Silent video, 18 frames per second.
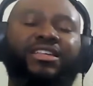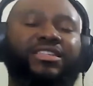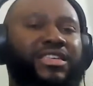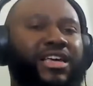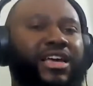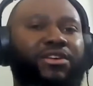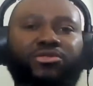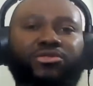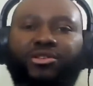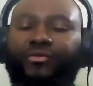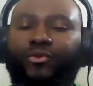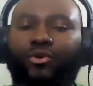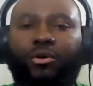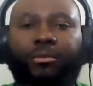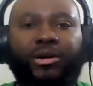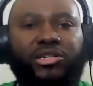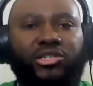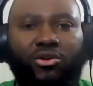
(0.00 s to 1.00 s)
He said it was a
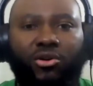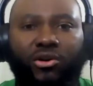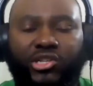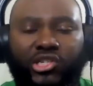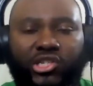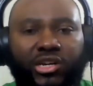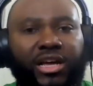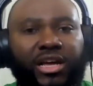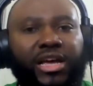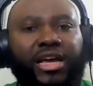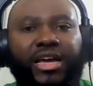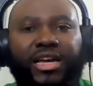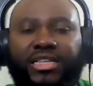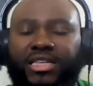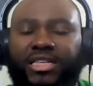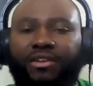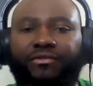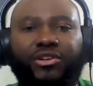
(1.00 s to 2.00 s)
form of torture.
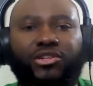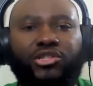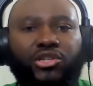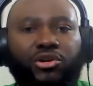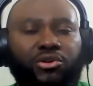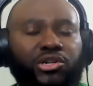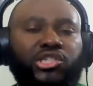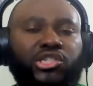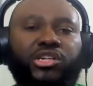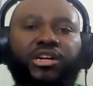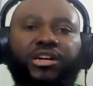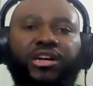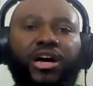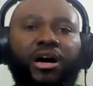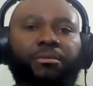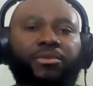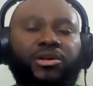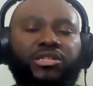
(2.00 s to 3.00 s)
He said if you torture the
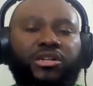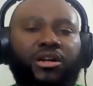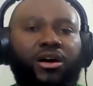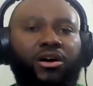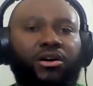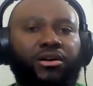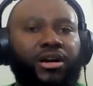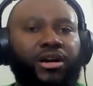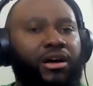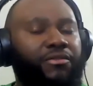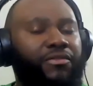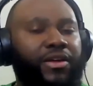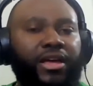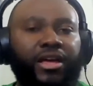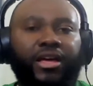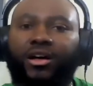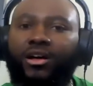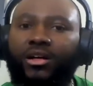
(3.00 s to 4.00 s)
numbers long enough,
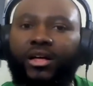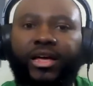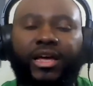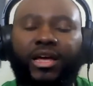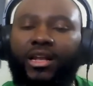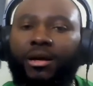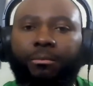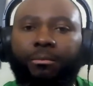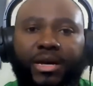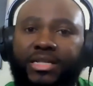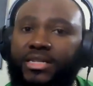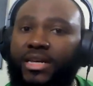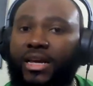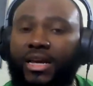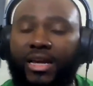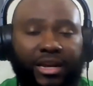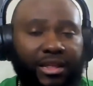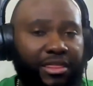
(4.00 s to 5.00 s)
it'll, it'll admit
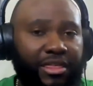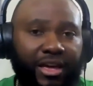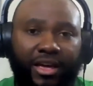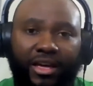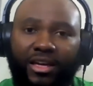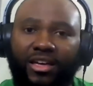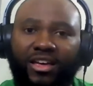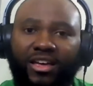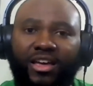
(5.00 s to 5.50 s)
to anything.